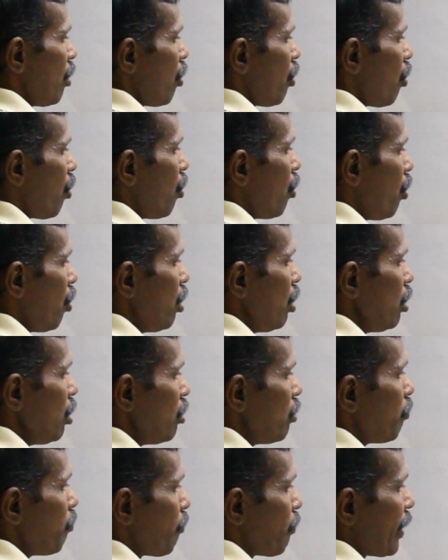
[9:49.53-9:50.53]
All
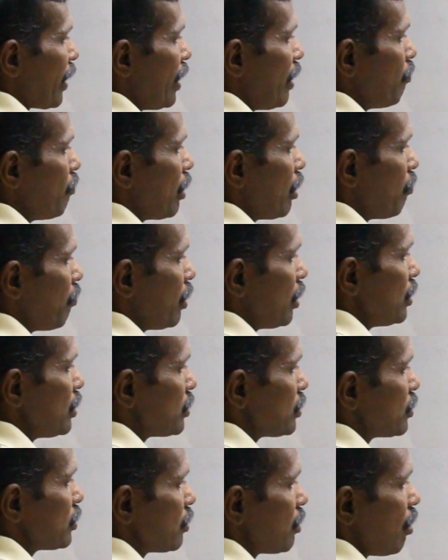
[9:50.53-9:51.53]
prime
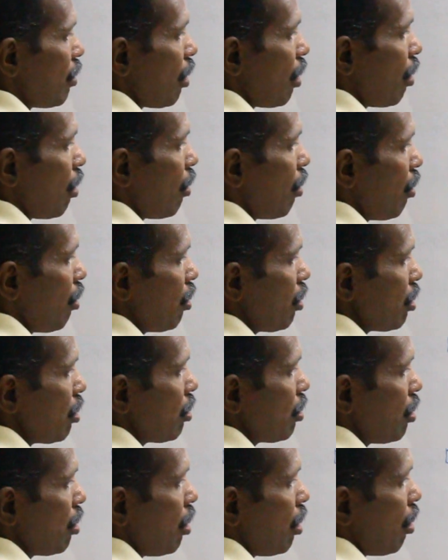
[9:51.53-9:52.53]
numbers are
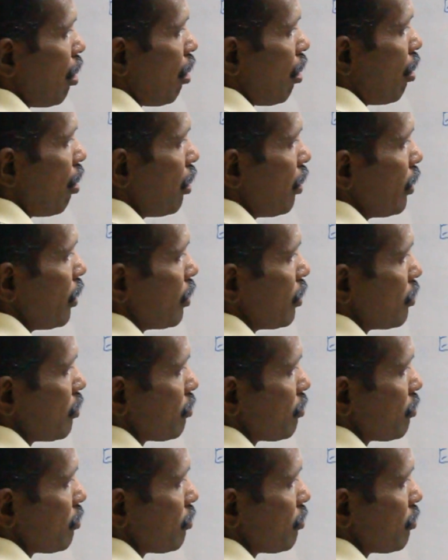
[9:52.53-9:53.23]
odd